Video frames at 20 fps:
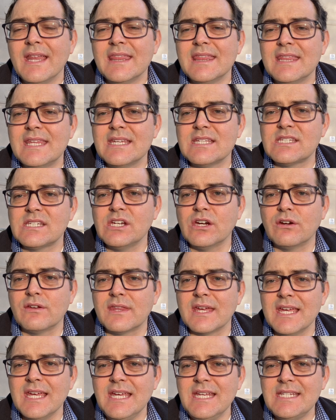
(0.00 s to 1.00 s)
this year,
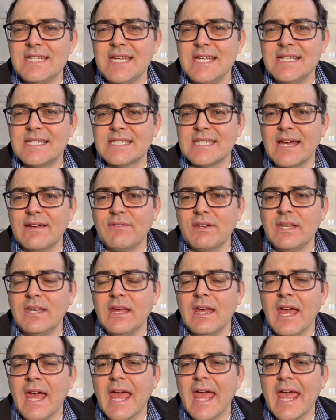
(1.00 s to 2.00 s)
the ET7
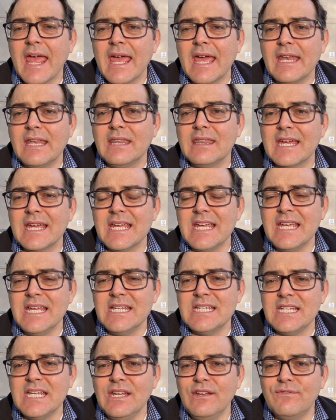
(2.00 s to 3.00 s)
and the
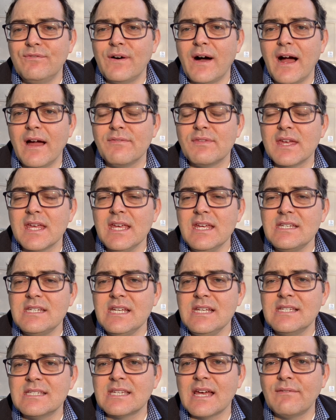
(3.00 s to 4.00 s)
ET5. The
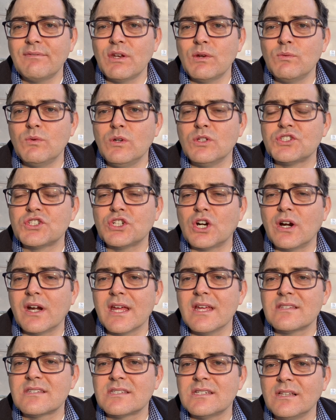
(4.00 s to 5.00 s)
ET7 will start
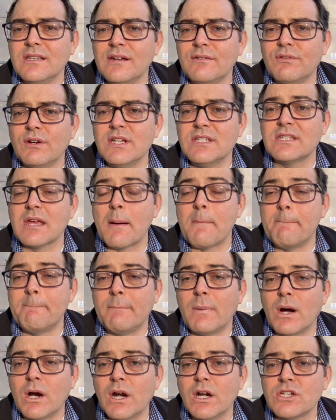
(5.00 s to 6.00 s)
its deliveries
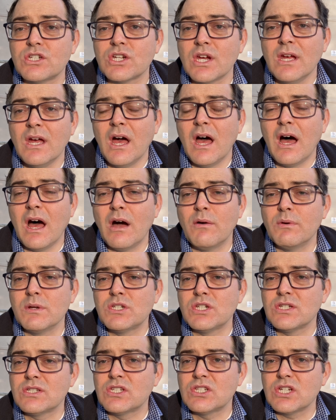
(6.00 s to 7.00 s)
March, uh,
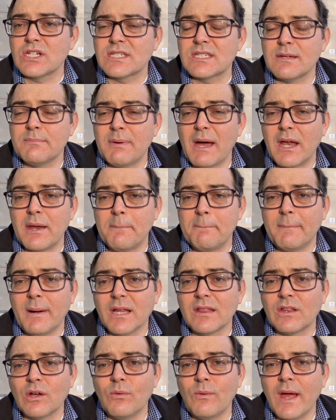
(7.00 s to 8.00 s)
which is just about a
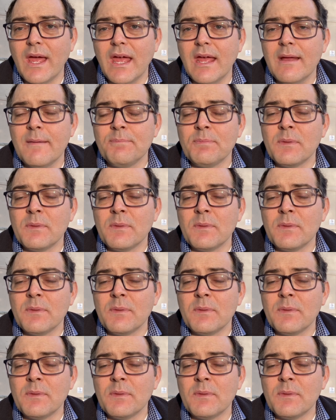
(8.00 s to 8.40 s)
month away